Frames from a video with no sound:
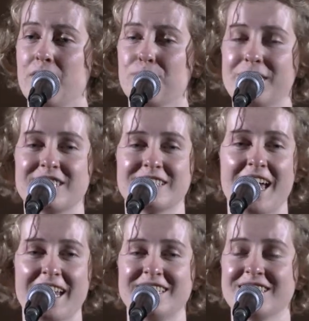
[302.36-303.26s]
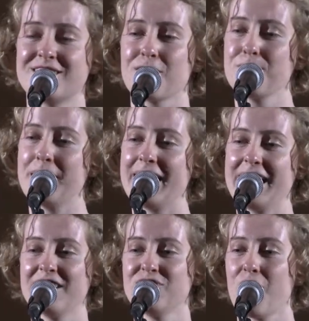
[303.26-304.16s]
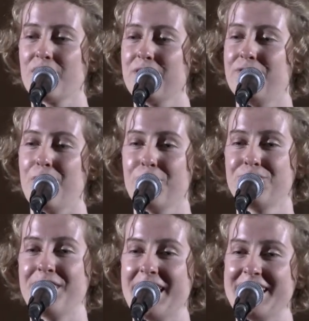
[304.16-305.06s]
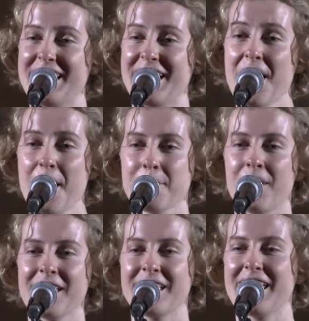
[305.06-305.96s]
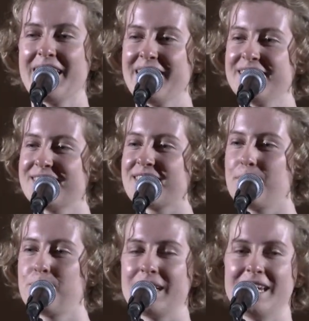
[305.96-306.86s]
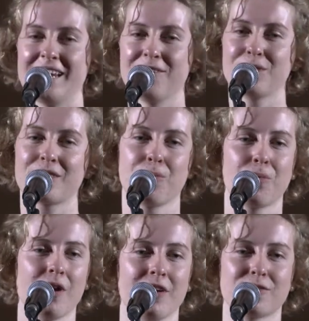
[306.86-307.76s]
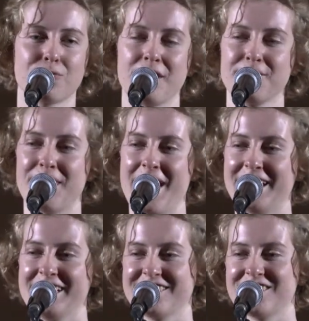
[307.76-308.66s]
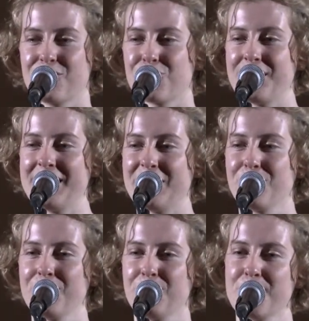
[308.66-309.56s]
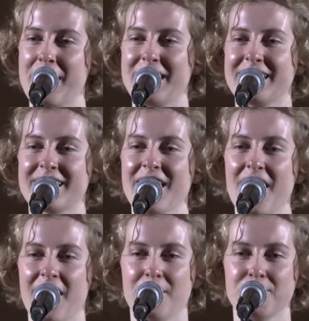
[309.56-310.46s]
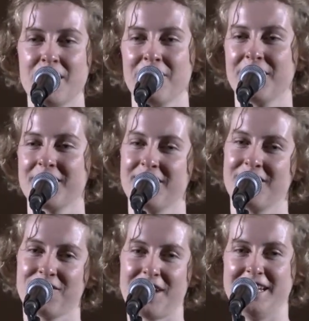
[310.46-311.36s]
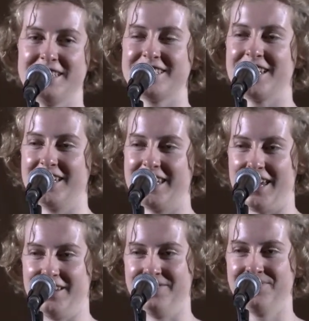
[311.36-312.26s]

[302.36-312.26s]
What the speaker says: of which has hated so many and not evolved any. My ears are bleeding with the words one man is decreeing will make America great again.